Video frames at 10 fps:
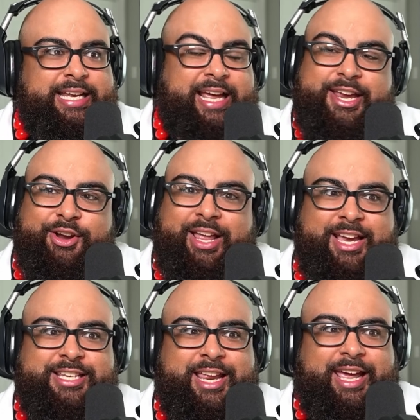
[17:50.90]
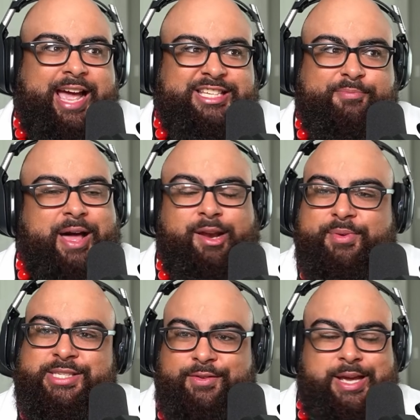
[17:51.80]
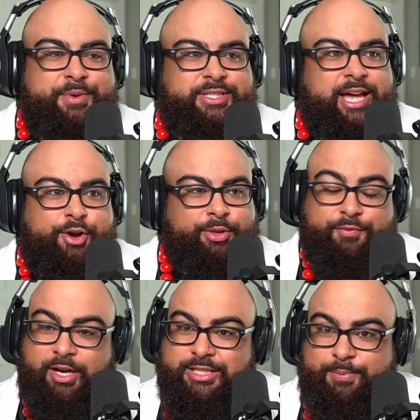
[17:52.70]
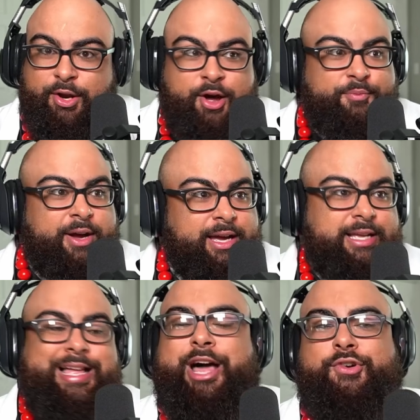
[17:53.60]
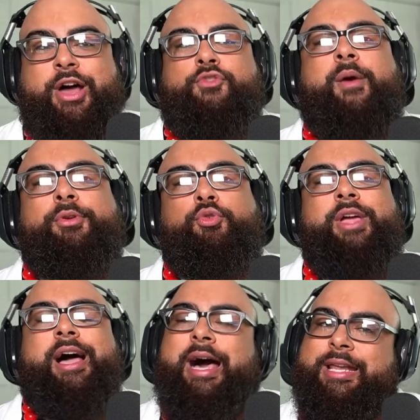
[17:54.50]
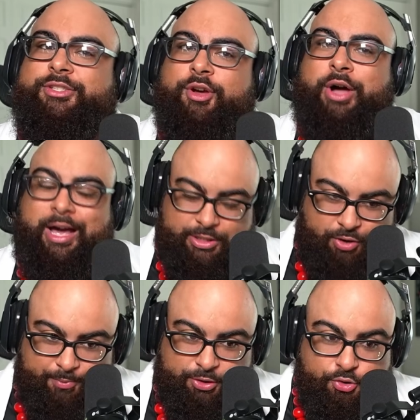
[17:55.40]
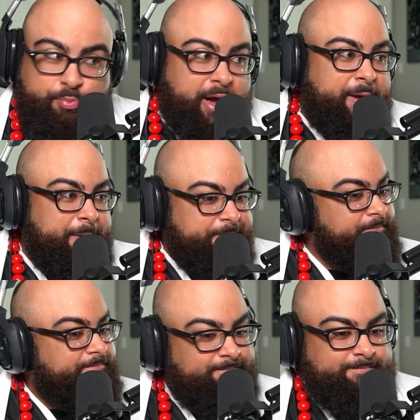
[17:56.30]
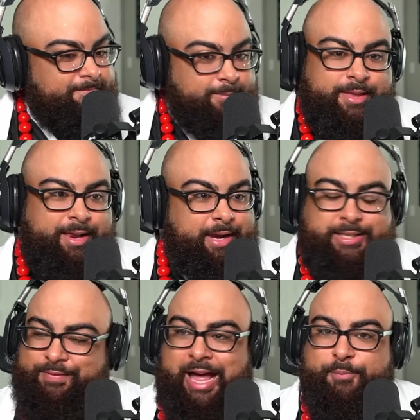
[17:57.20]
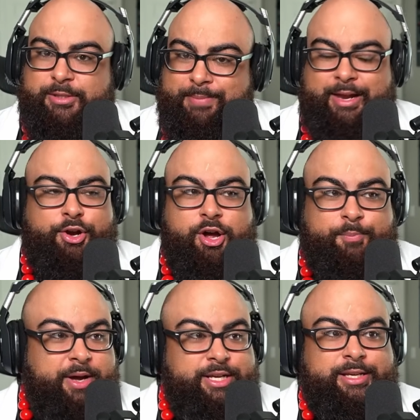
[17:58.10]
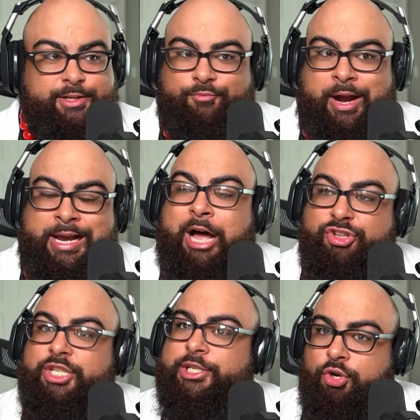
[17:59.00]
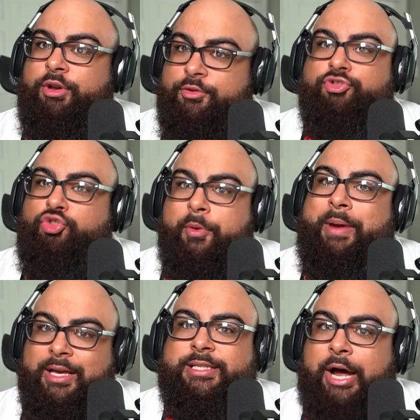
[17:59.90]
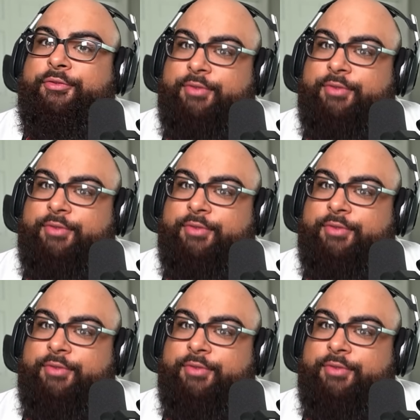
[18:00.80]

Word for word: like you know, like he like he has a plan up his sleeve type of shit. I don't know what the fuck he's gonna pull off, but I don't know. I don't know what I'm gonna do yet. I gotta see, I gotta see what I'm gonna do, but let's see if that helps the plan at all. But right now, shit is going super mega south.